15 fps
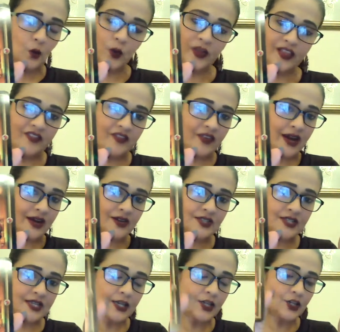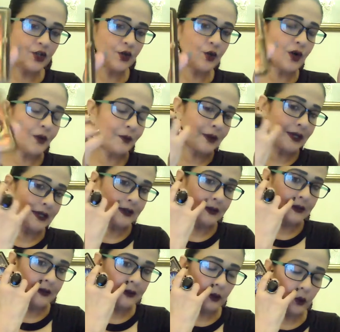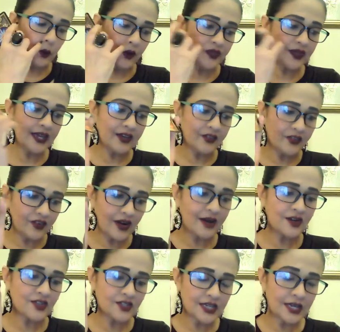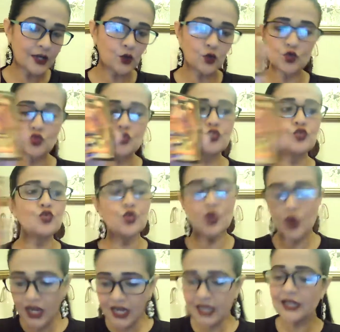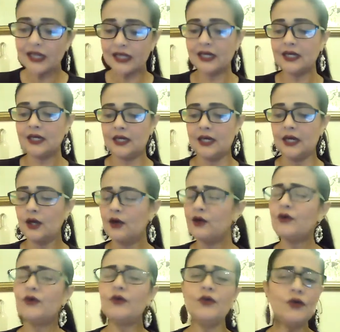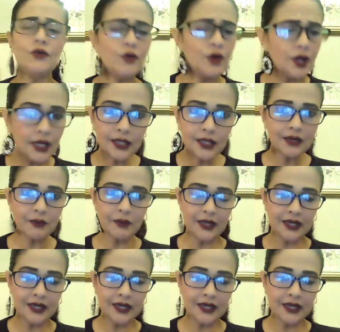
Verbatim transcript: with a fire sign. You have been with a fire sign who's really, really